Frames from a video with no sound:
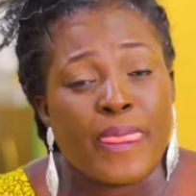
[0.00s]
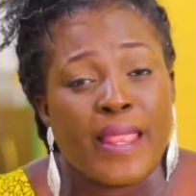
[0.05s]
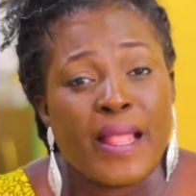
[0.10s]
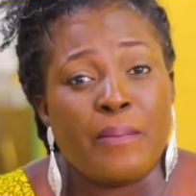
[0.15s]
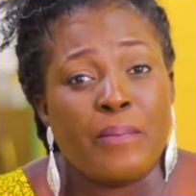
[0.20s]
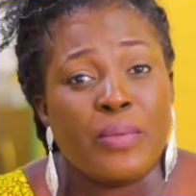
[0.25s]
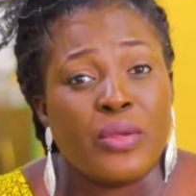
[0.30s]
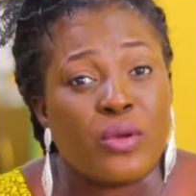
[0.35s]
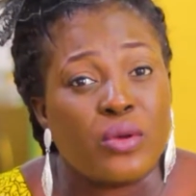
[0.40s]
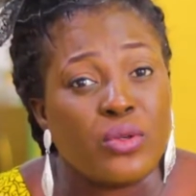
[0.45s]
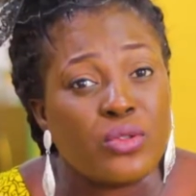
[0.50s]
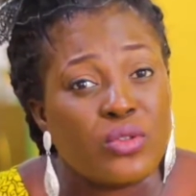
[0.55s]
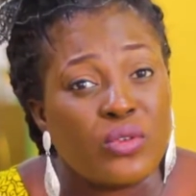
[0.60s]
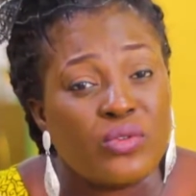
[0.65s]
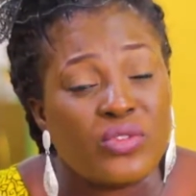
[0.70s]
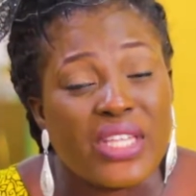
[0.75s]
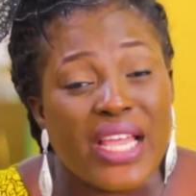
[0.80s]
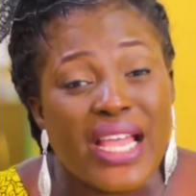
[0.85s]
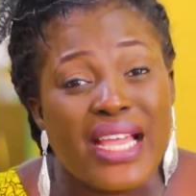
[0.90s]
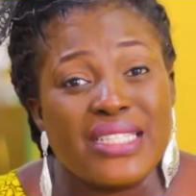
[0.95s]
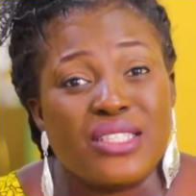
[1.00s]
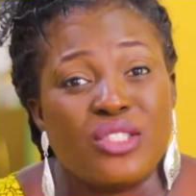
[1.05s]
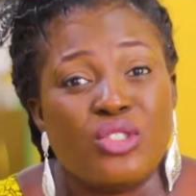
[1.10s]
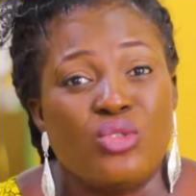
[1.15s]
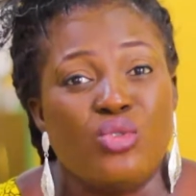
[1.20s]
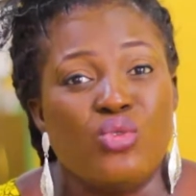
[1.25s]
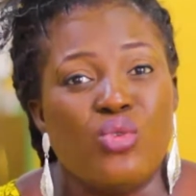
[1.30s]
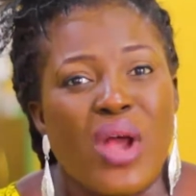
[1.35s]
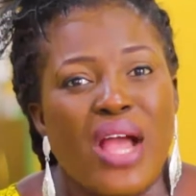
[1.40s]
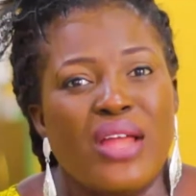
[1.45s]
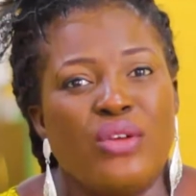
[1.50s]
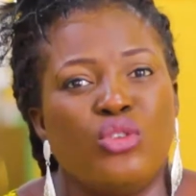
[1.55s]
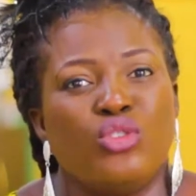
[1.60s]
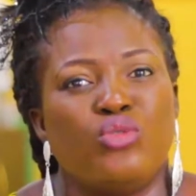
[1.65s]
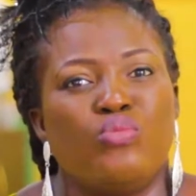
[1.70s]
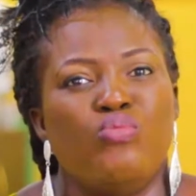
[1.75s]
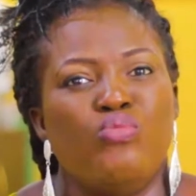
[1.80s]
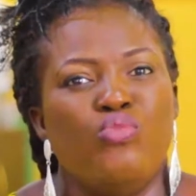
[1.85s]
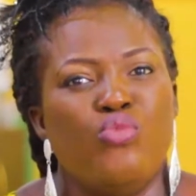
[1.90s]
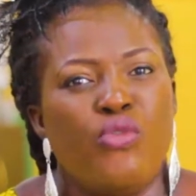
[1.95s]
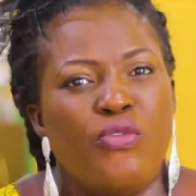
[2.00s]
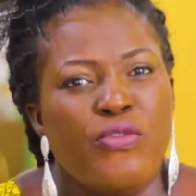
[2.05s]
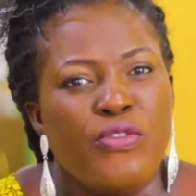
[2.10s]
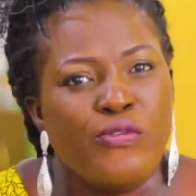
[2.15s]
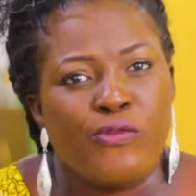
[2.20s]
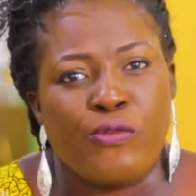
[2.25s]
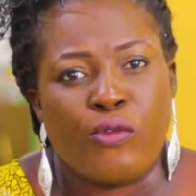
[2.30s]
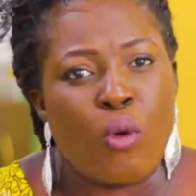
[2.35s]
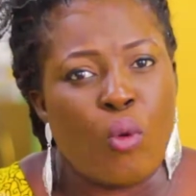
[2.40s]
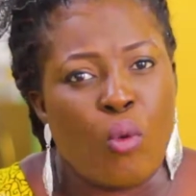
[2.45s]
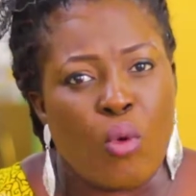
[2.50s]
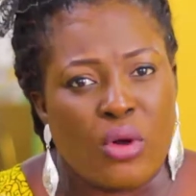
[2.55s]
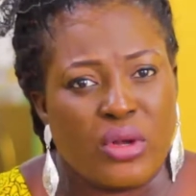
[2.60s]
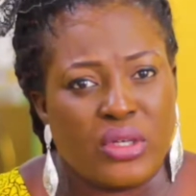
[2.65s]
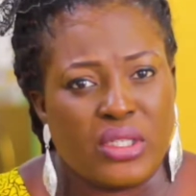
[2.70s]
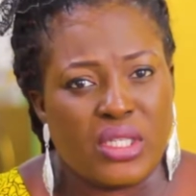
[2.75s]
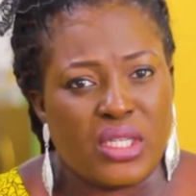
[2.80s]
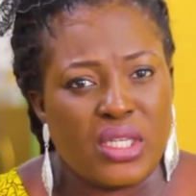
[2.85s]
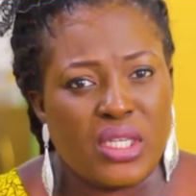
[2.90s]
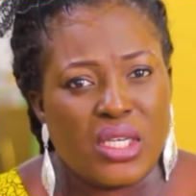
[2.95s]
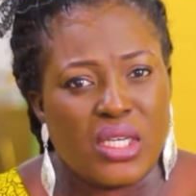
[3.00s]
and because of that, you are not moving forward.